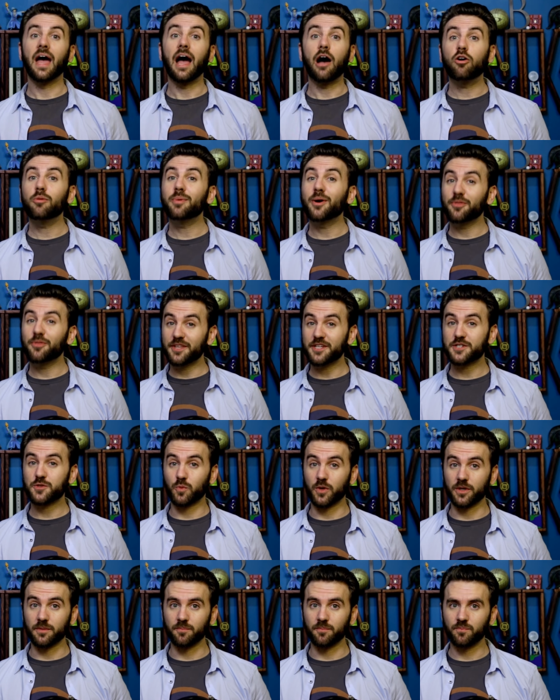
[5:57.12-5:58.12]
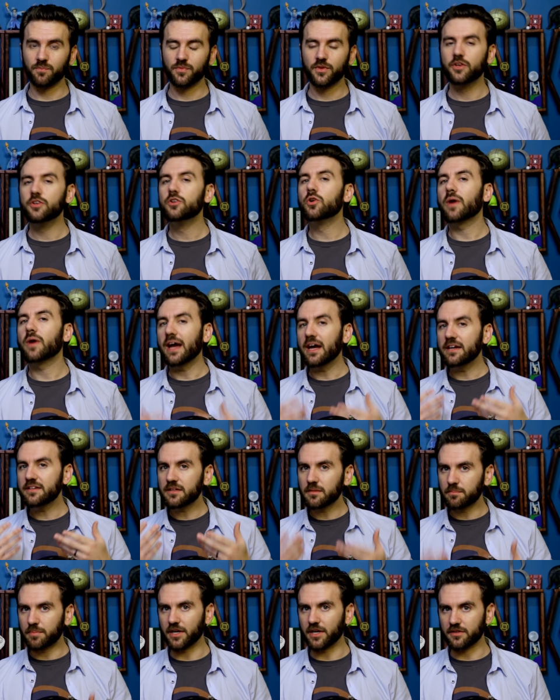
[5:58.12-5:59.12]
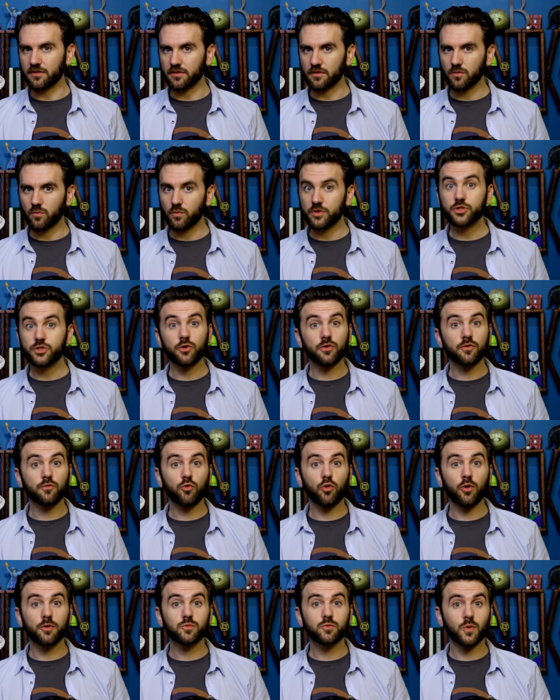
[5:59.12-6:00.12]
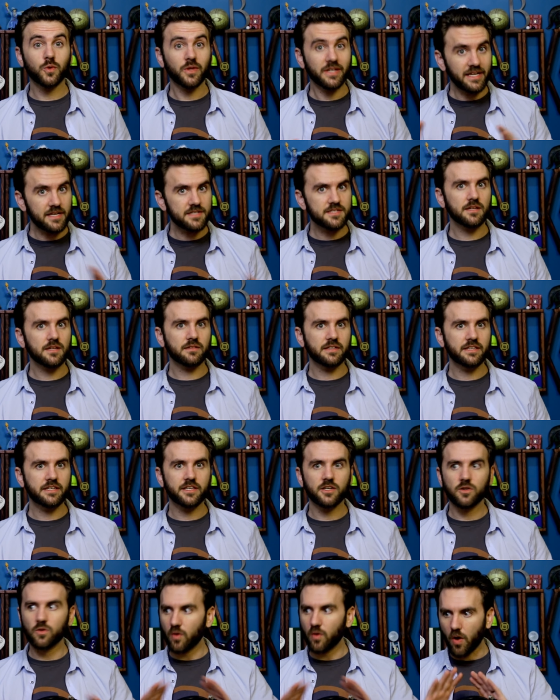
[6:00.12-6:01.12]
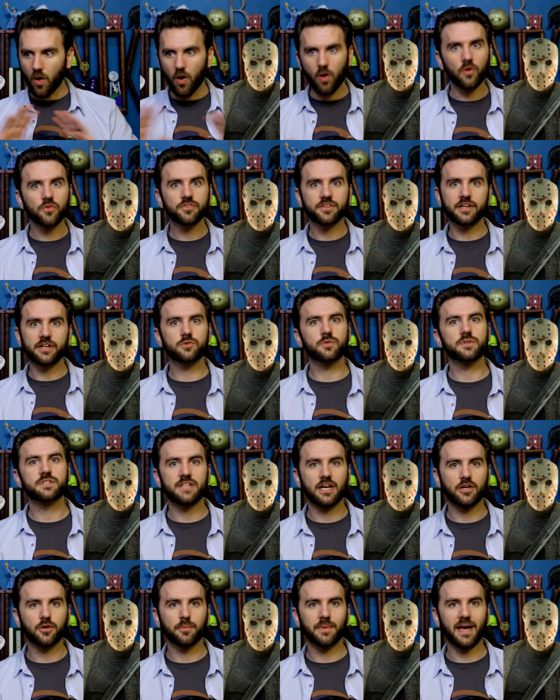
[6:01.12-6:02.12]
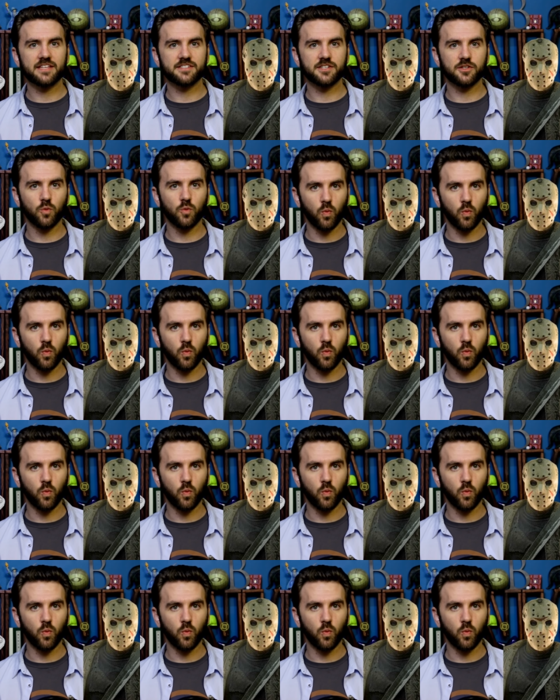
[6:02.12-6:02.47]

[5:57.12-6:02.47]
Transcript: How about this one? You're handed a button, which you're informed will instantly kill all dangerous psychopaths in